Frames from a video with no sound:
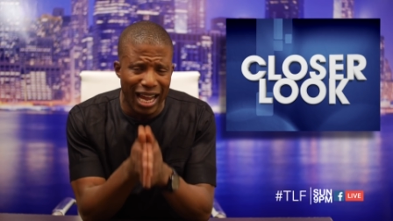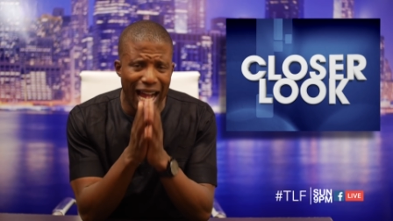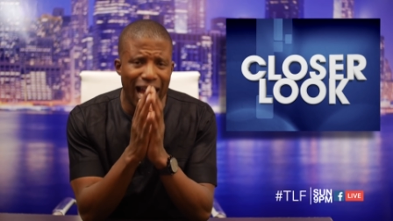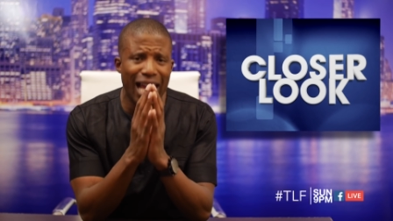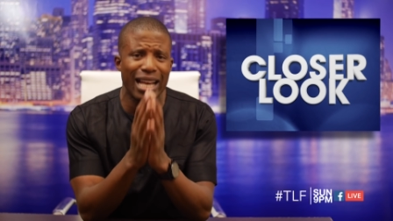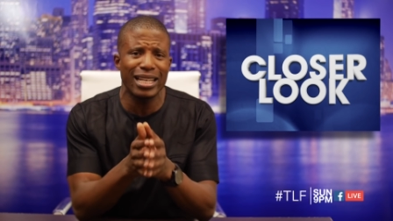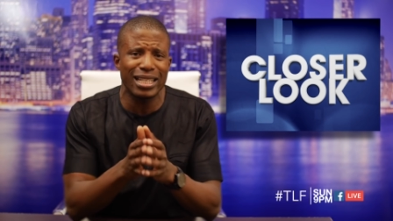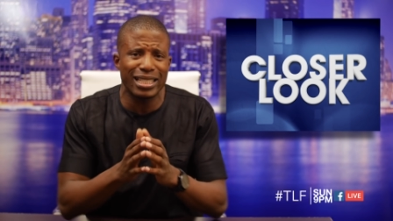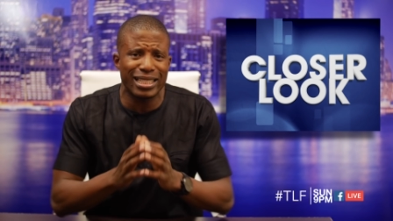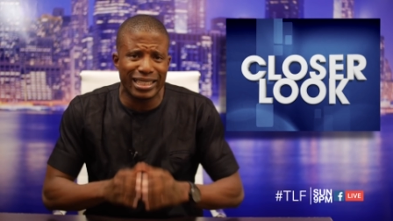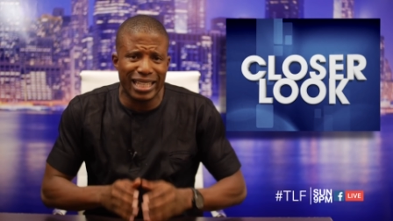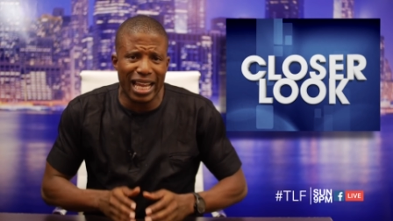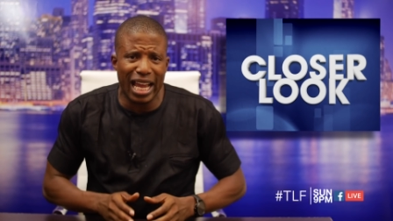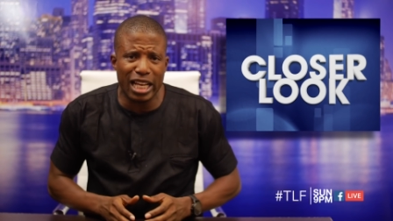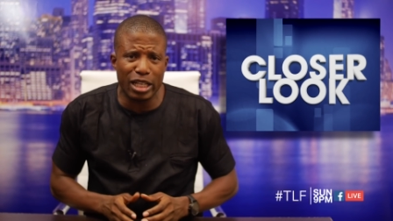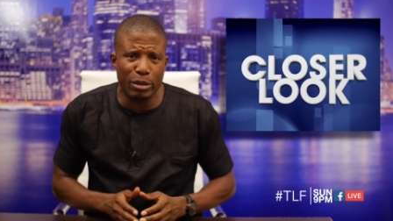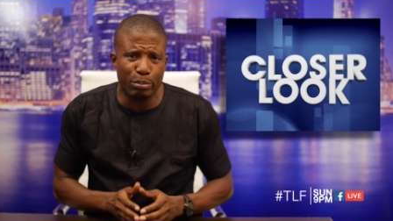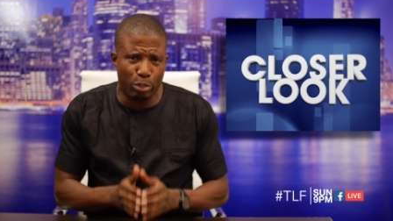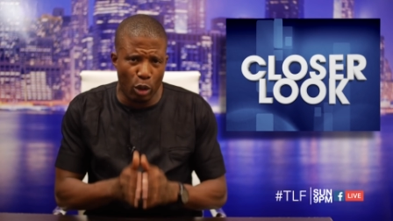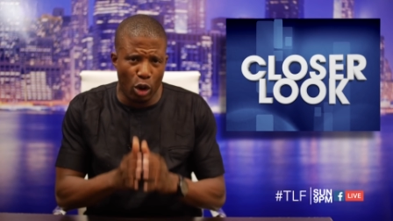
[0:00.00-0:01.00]

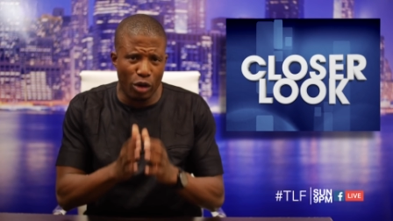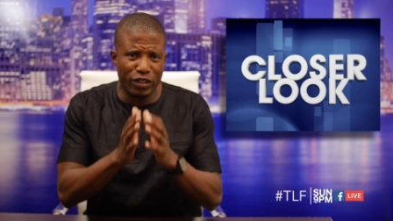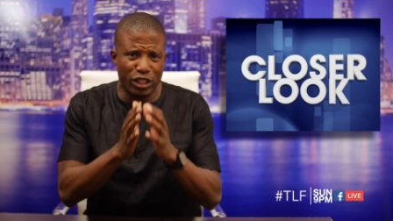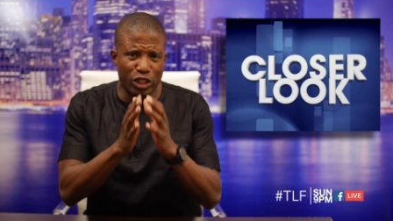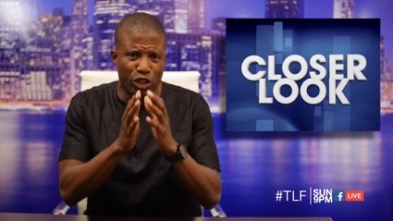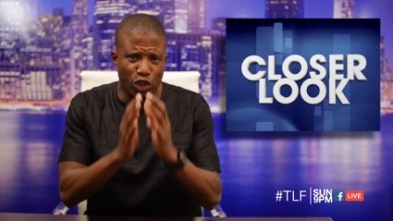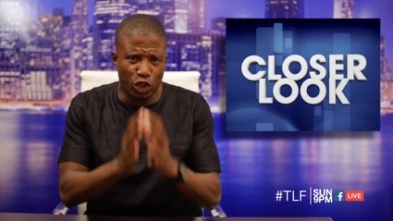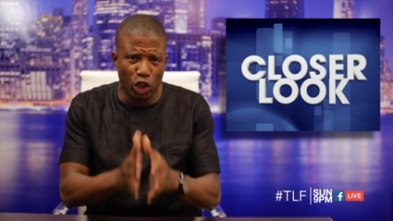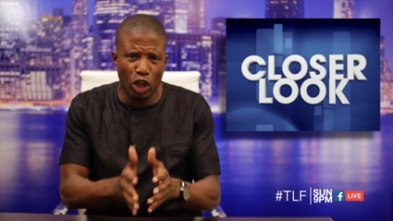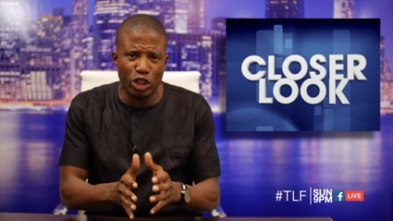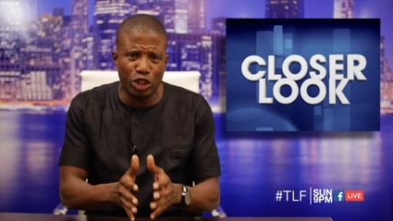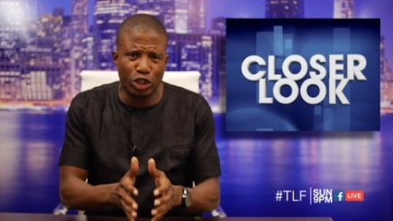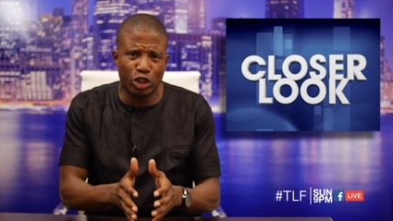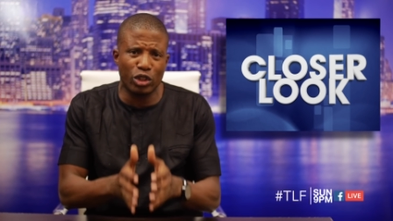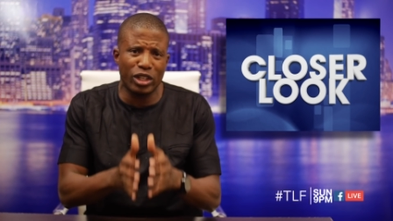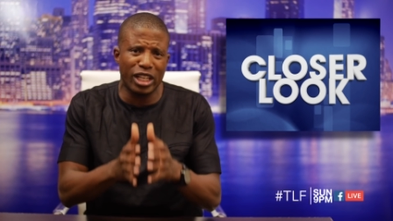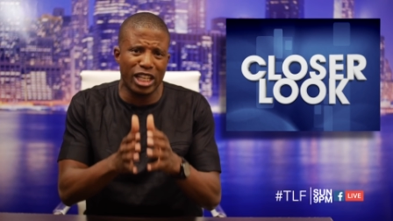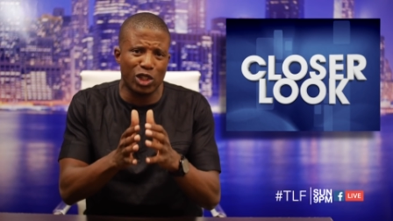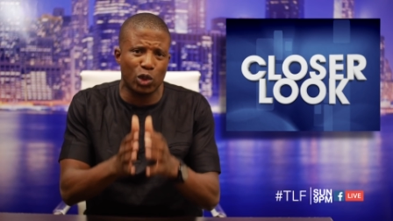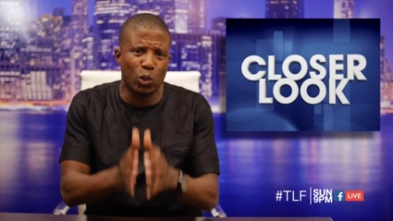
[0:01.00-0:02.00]
Understand Boris
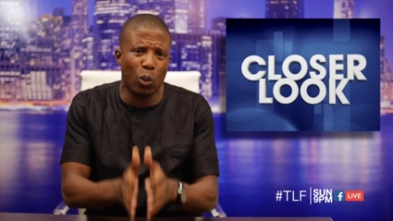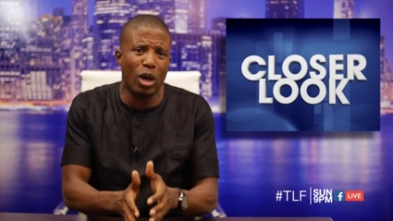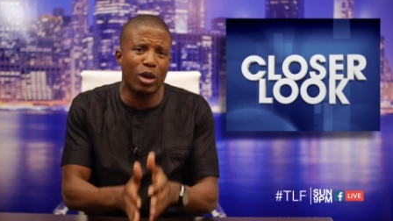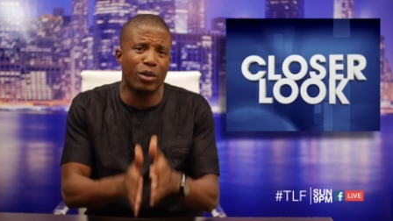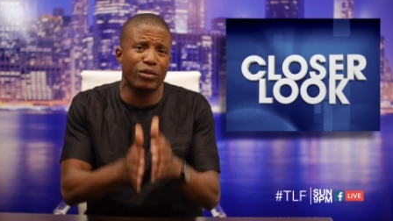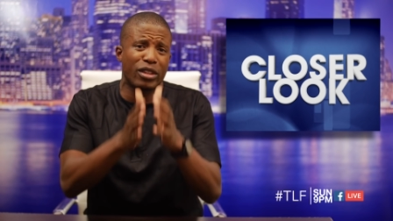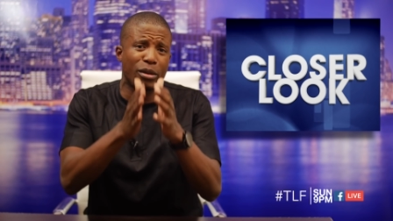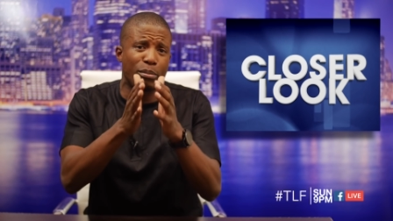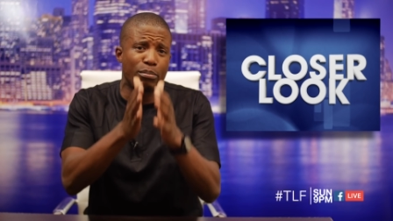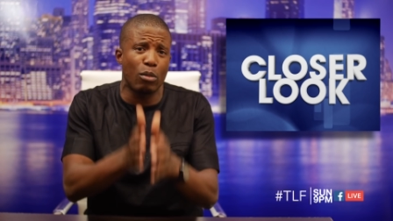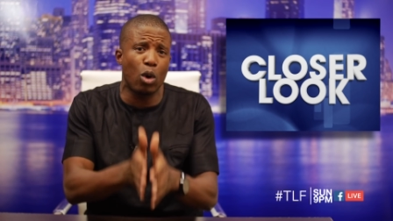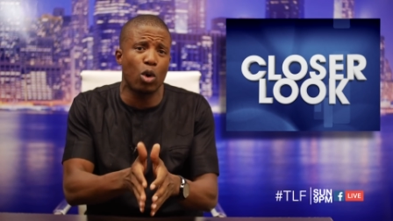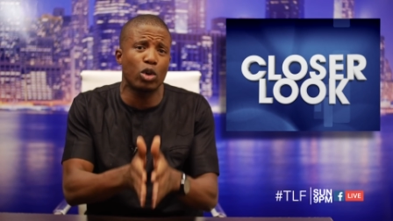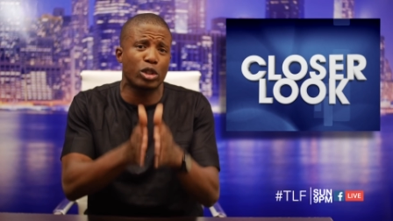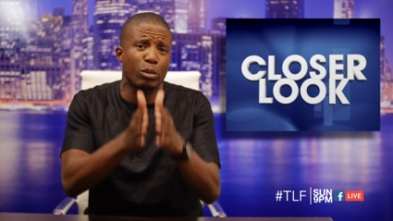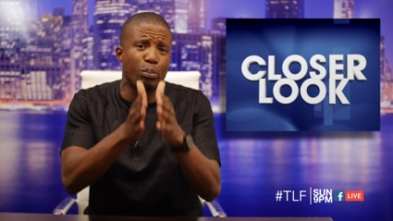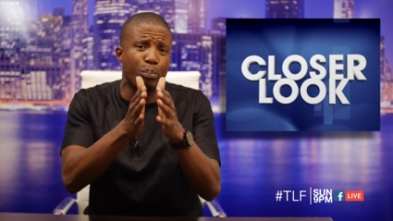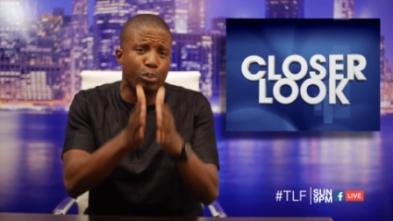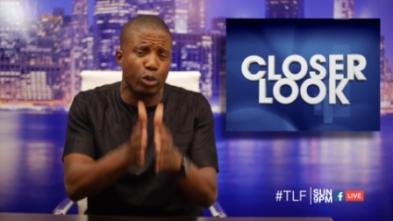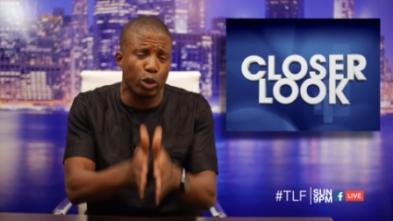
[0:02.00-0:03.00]
Johnson is one of the
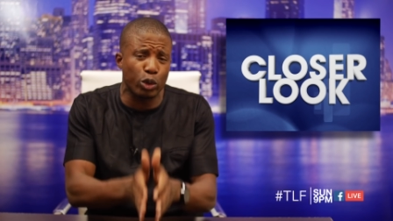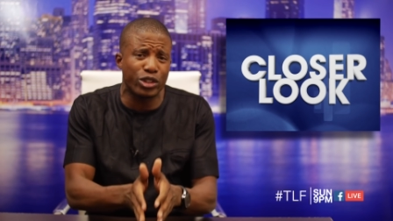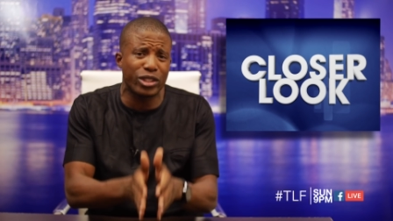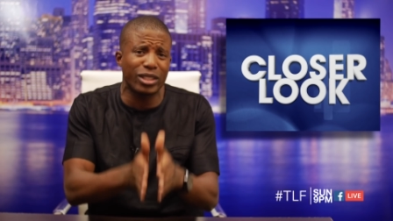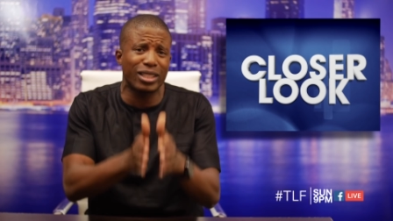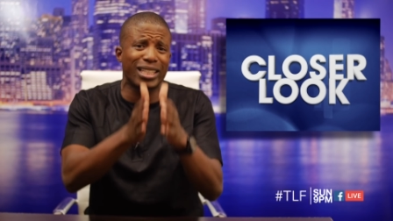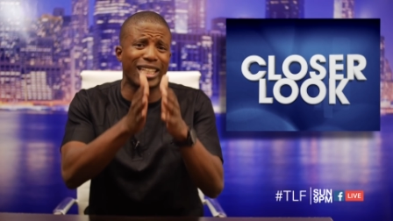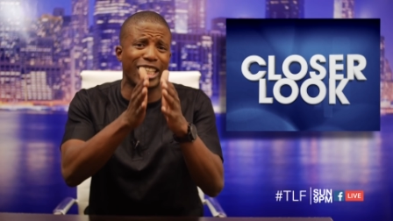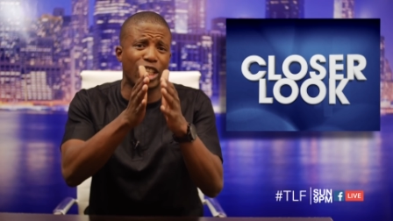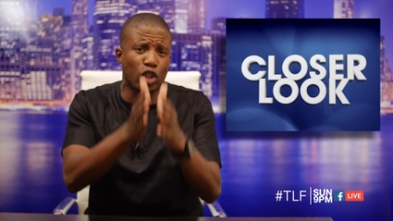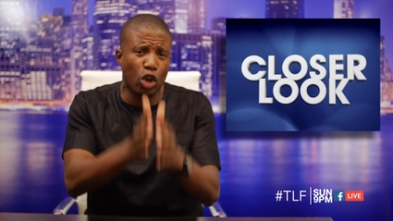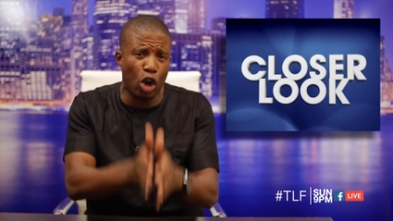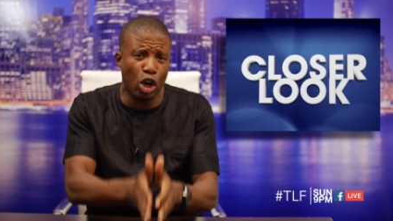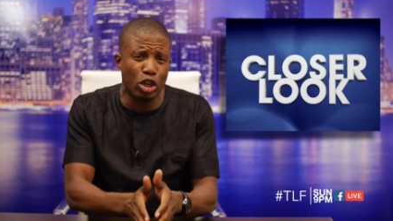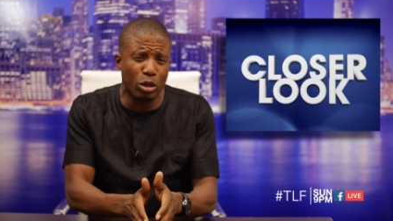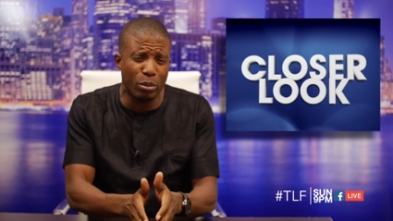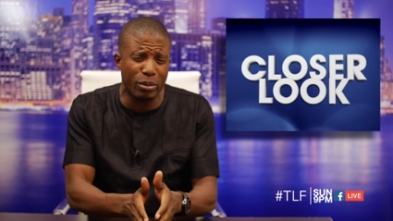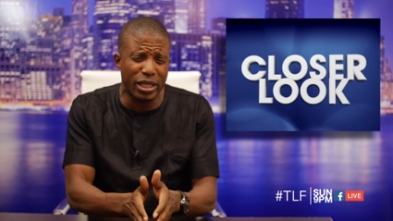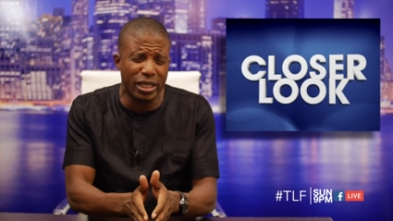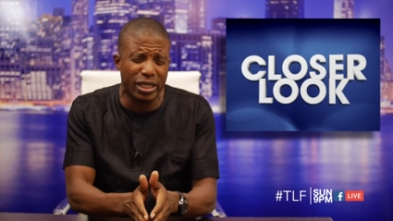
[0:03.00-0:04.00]
most brutal
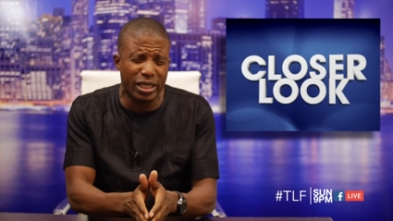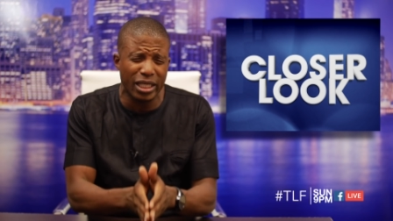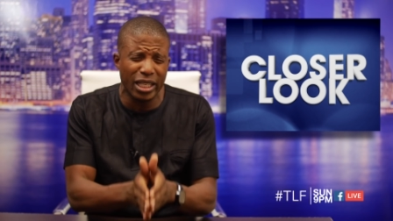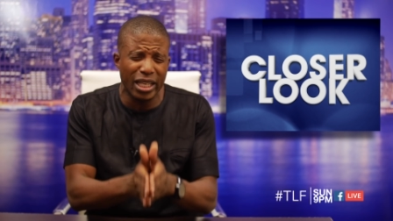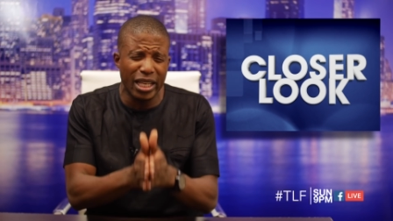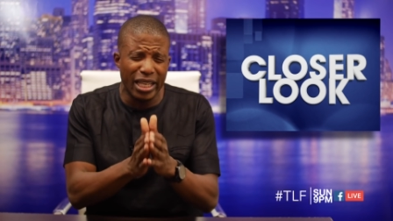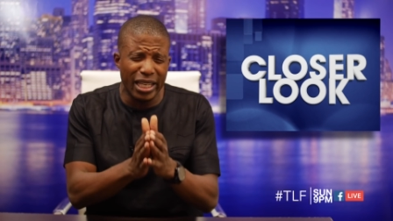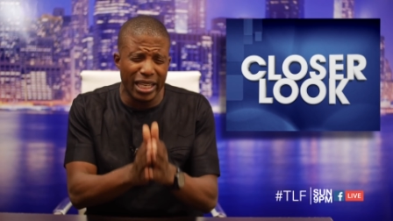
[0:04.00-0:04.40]
economists